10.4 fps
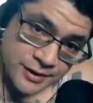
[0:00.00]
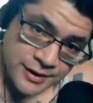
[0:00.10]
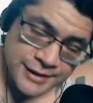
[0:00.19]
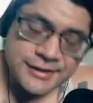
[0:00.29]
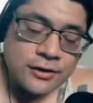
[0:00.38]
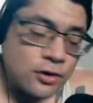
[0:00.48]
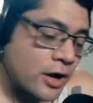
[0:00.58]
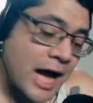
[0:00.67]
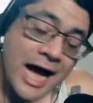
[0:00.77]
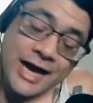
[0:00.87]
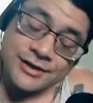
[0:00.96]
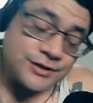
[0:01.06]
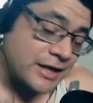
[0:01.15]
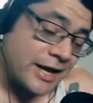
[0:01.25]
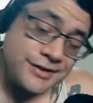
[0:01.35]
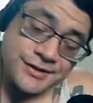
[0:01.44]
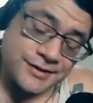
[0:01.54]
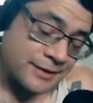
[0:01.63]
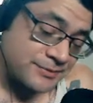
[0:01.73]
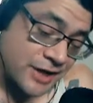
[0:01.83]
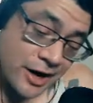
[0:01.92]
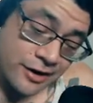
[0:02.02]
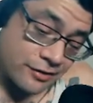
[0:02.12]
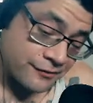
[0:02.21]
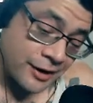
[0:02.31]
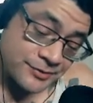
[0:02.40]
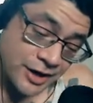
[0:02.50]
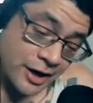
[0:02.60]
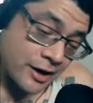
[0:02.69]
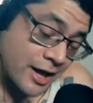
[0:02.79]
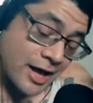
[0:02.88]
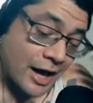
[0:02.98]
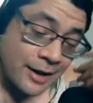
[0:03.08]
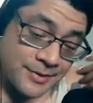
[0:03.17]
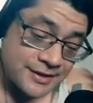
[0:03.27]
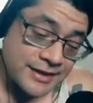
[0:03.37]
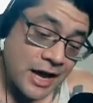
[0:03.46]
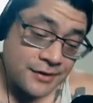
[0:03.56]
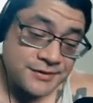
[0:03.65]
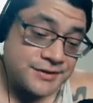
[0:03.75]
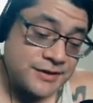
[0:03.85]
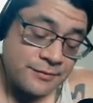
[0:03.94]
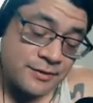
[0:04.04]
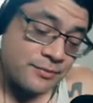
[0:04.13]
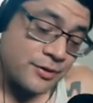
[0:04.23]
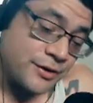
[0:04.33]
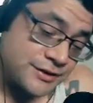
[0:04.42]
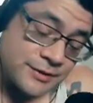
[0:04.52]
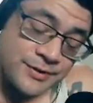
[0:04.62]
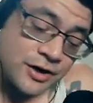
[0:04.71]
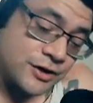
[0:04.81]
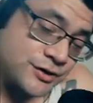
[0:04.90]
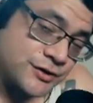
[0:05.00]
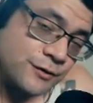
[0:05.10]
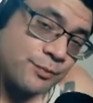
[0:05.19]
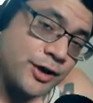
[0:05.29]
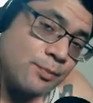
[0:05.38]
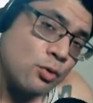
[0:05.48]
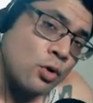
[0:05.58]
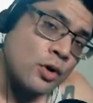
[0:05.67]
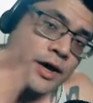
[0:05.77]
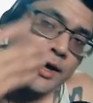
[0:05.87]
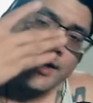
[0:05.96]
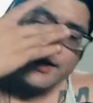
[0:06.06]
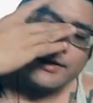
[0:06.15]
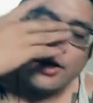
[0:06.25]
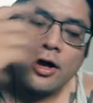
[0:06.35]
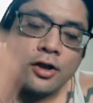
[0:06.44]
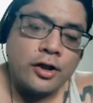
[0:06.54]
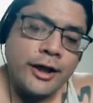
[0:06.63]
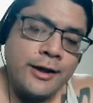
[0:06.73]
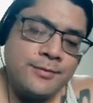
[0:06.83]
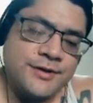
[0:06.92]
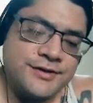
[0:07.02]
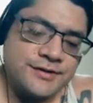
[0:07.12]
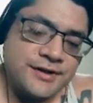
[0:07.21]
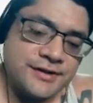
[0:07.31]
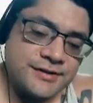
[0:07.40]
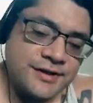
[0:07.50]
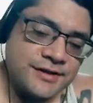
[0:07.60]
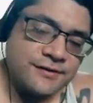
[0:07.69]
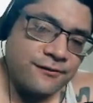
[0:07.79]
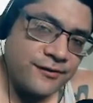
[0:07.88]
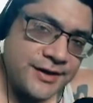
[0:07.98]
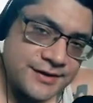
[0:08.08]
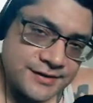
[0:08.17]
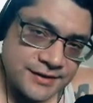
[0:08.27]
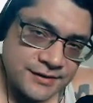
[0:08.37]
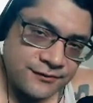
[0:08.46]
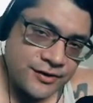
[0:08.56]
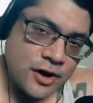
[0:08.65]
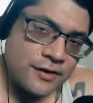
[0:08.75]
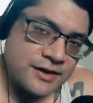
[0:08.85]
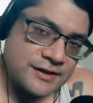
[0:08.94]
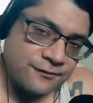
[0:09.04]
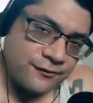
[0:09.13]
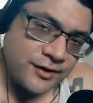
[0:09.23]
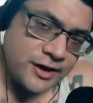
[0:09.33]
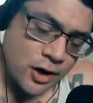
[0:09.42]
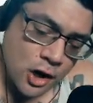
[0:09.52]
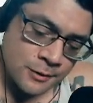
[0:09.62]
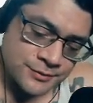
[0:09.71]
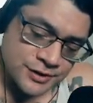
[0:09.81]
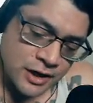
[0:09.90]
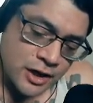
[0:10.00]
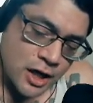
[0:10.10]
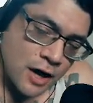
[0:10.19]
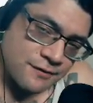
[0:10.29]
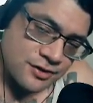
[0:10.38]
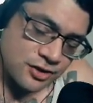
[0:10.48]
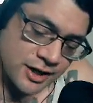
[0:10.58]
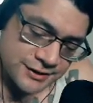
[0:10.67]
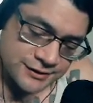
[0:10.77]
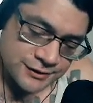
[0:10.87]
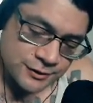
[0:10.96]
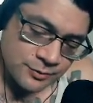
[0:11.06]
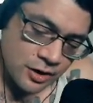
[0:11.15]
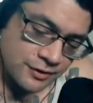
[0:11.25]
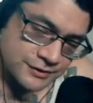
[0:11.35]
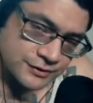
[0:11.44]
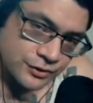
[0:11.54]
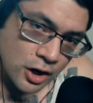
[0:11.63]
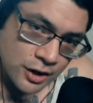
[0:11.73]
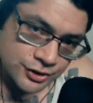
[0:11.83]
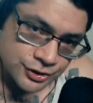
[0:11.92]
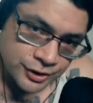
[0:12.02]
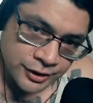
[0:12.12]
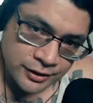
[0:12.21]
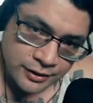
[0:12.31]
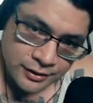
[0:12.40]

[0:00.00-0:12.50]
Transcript: It's like, look, I just, I just, I'm tired of it. I'm tired. I meet thousands, I meet millions, I meet hundreds of people. They all claim this, these, these feats, these, pheno- these phenoms of athleticism and all this dog shit.